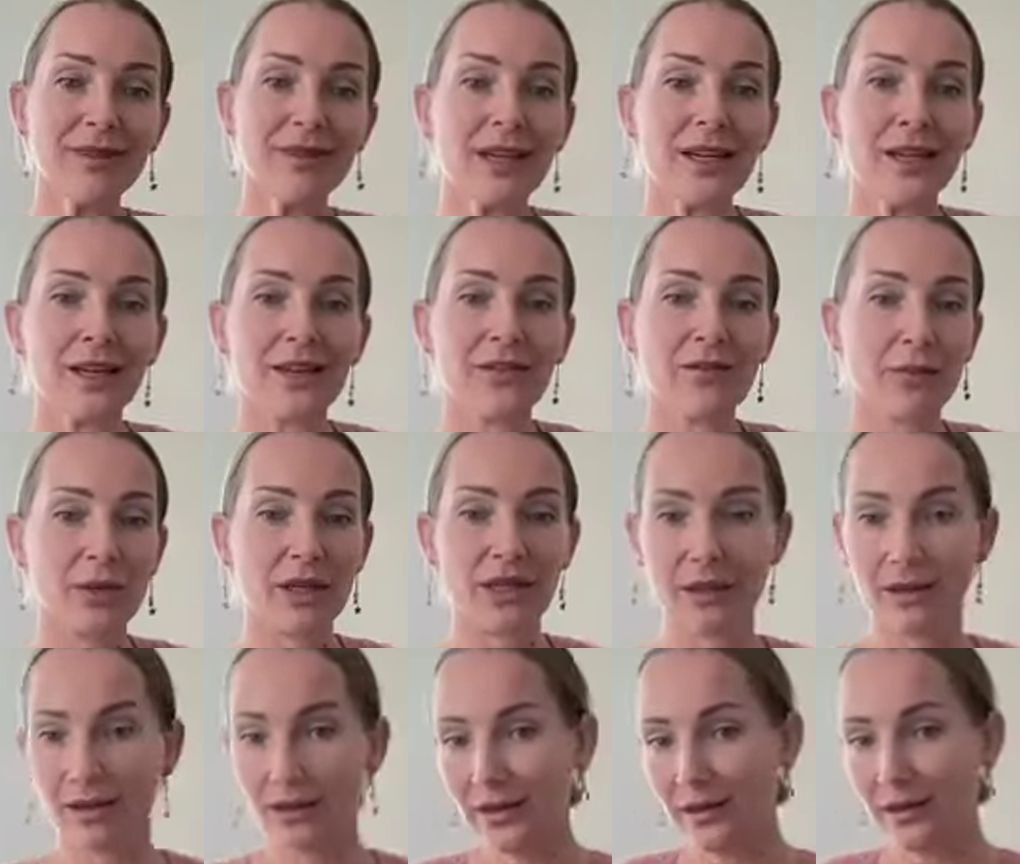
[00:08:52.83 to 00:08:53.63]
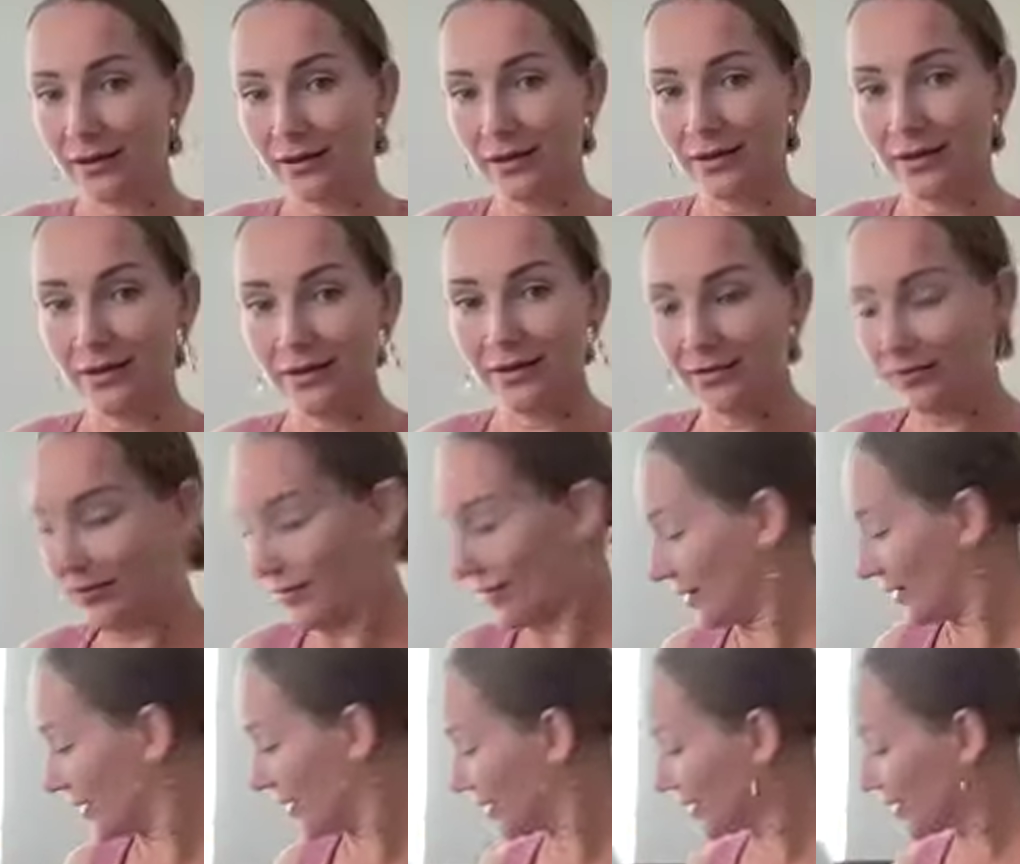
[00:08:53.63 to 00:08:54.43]
I have my little
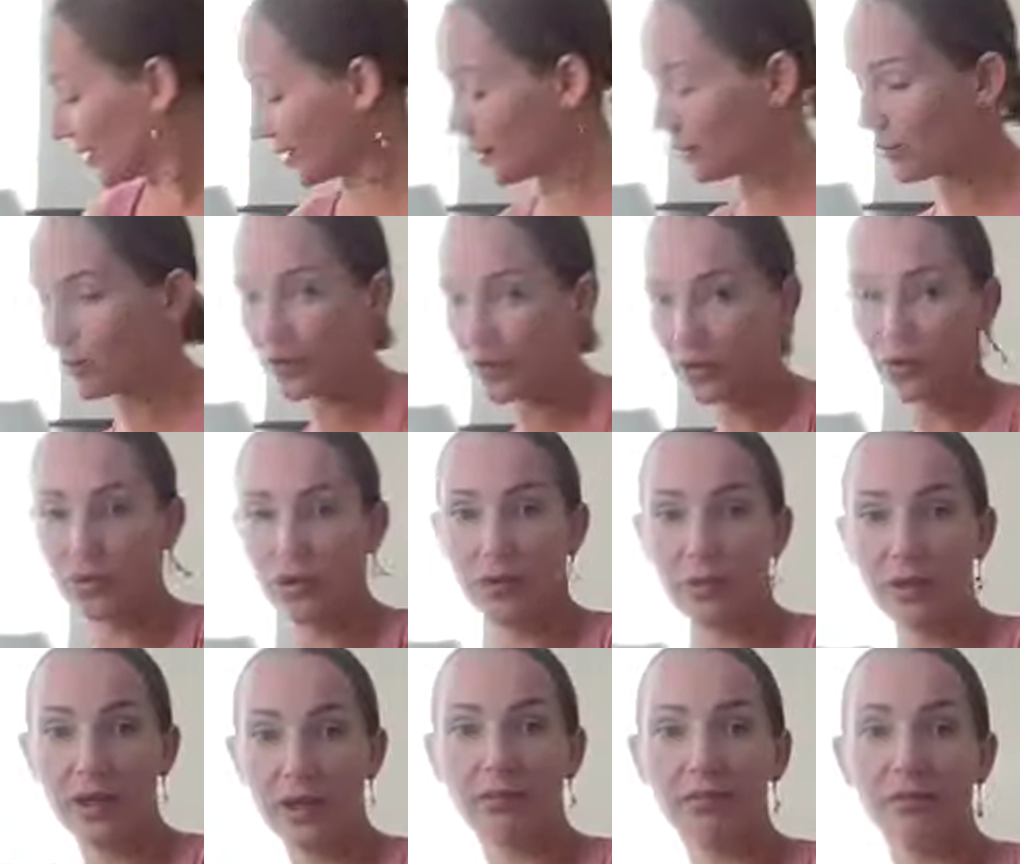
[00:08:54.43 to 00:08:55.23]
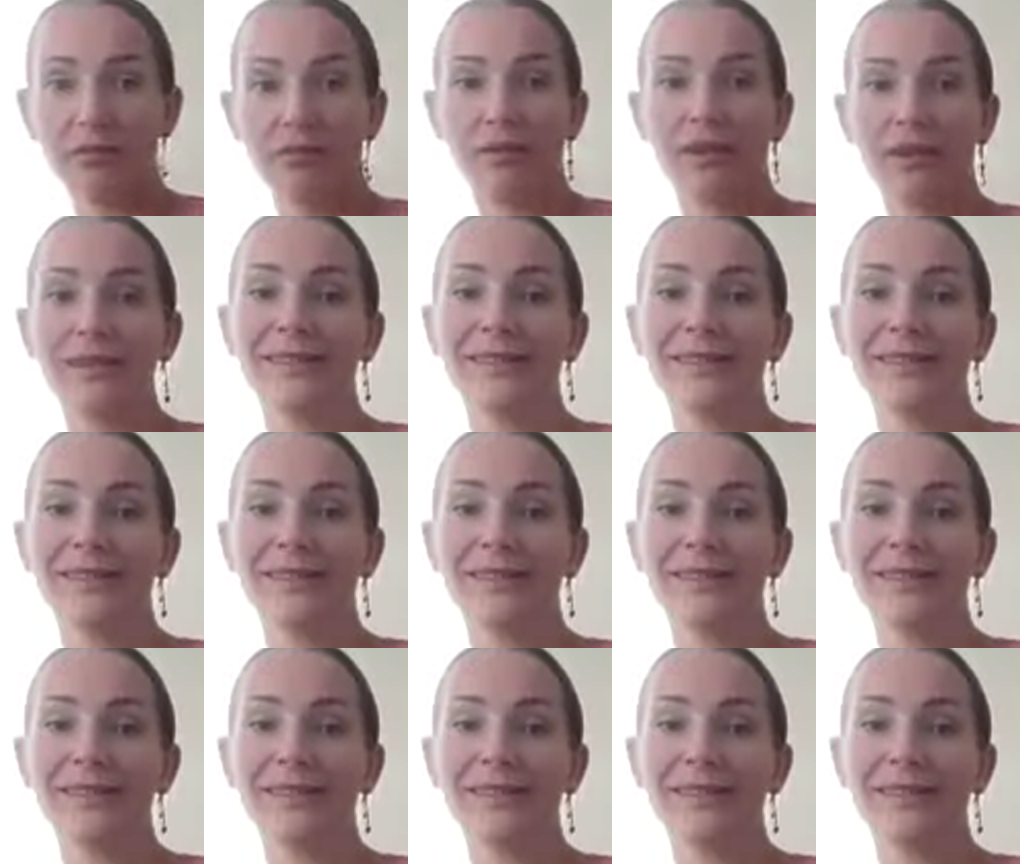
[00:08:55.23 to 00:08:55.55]
helper with me.